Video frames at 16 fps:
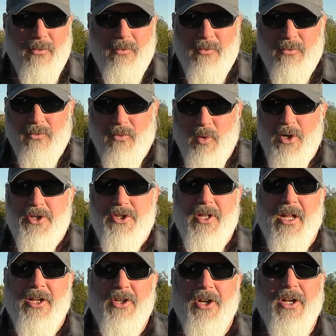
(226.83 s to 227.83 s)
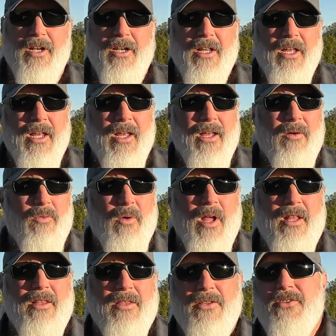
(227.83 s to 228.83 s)
wish they could,
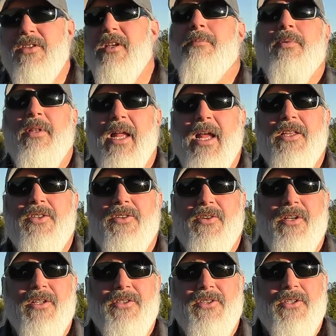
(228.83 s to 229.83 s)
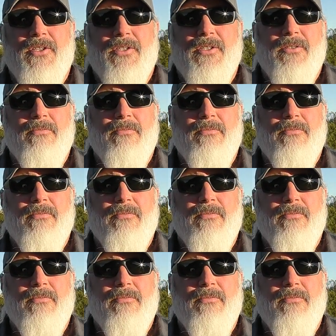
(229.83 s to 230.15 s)
when the simple answer is